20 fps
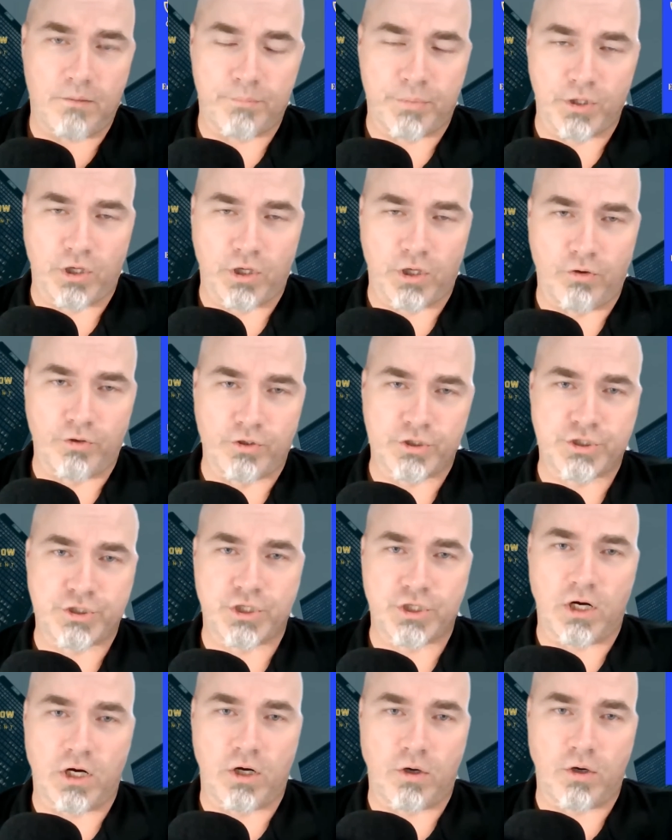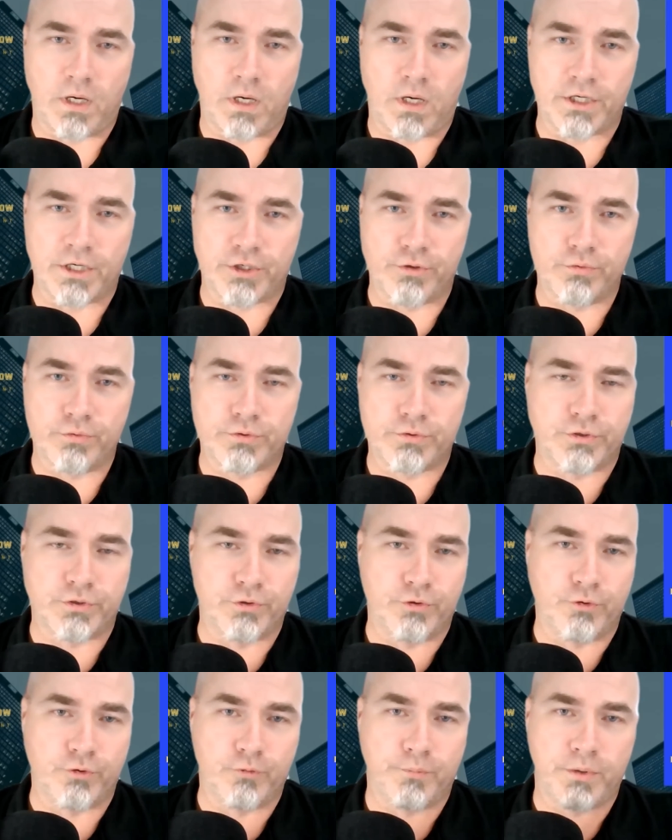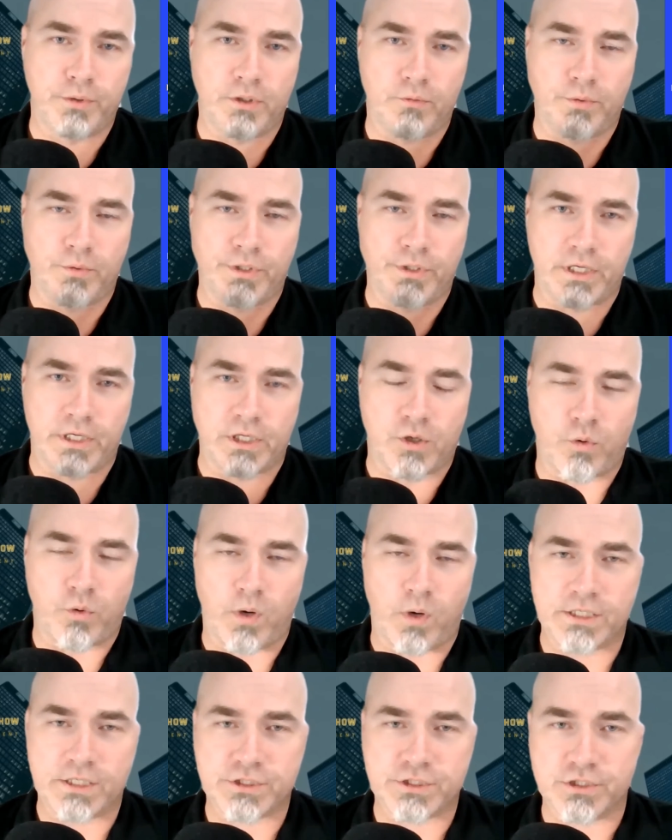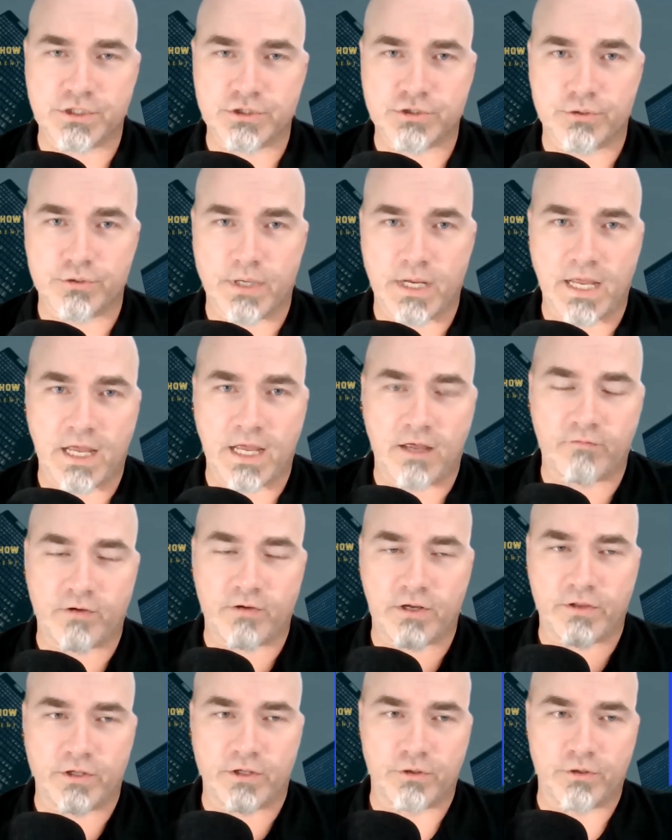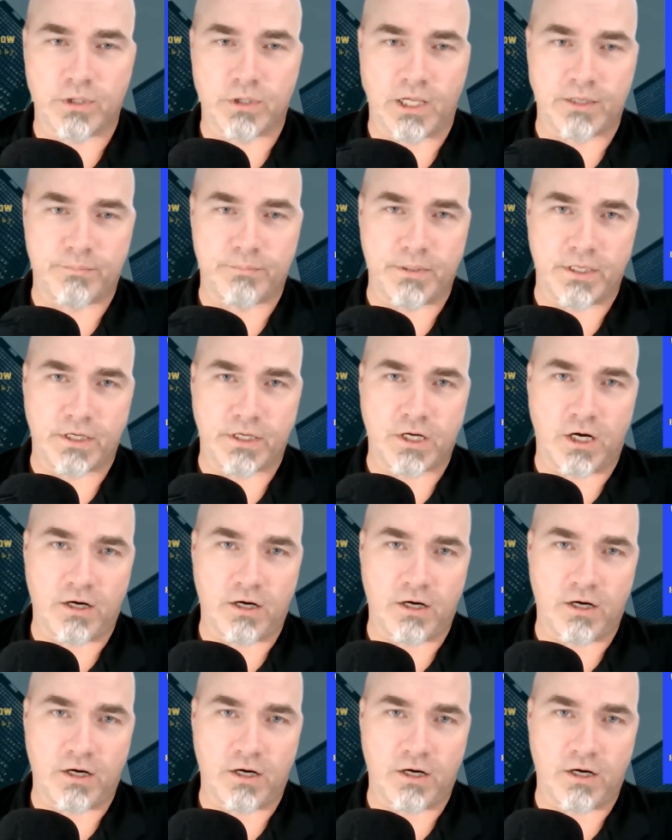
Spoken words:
below the show on YouTube with any questions you have, anything you'd like me to